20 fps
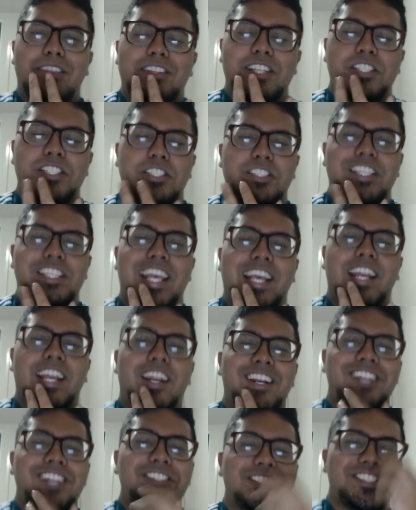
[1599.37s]
just taken
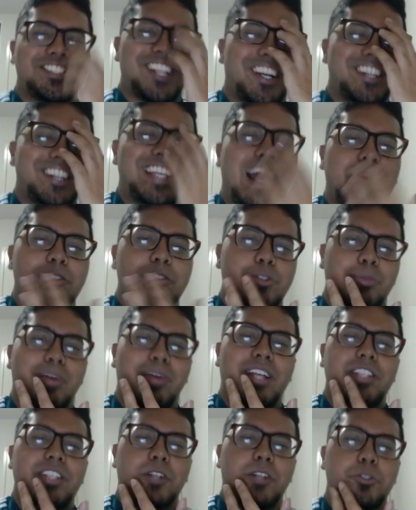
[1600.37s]
unnecessary damage with
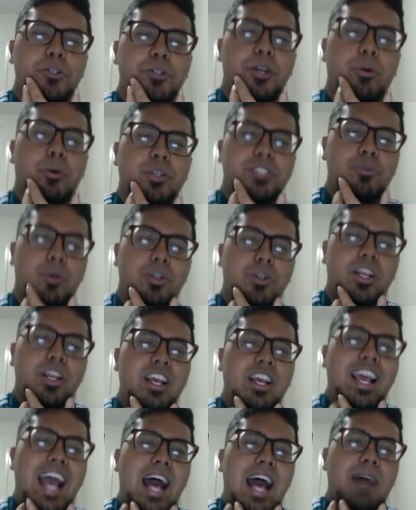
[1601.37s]
my Dugtrio, which would
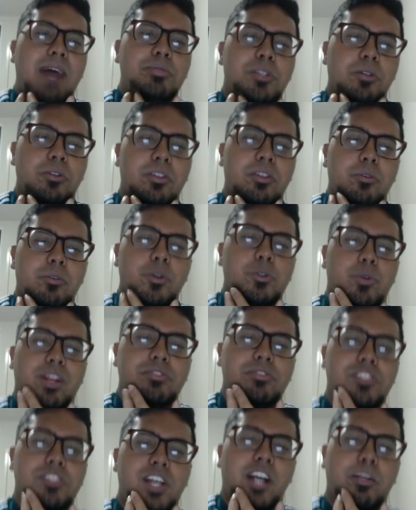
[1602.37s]

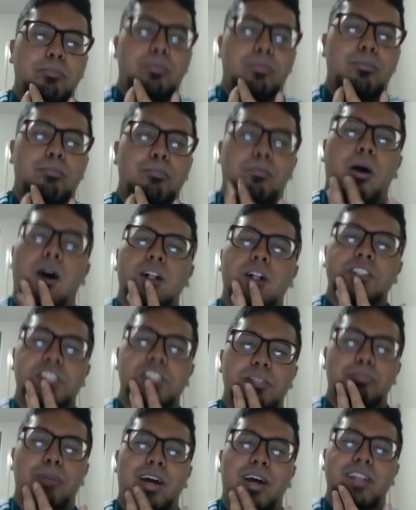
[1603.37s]
have sucked
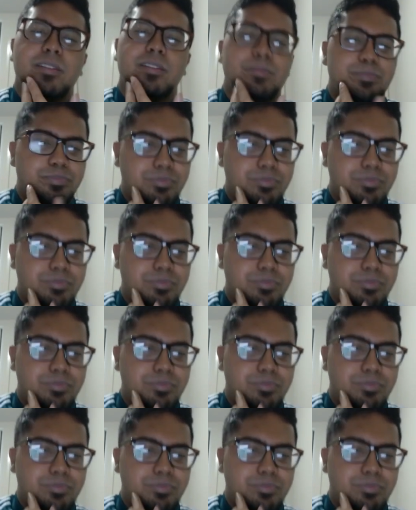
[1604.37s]
balls. But,